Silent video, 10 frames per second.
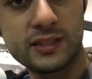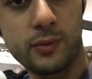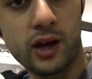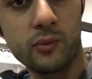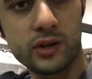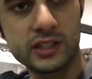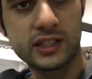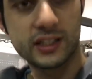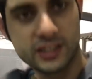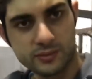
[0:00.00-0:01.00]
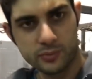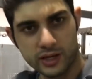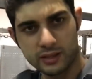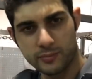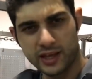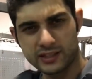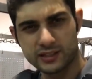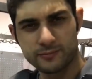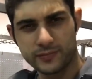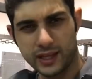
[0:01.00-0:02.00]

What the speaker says: spot where it's going to spray the best,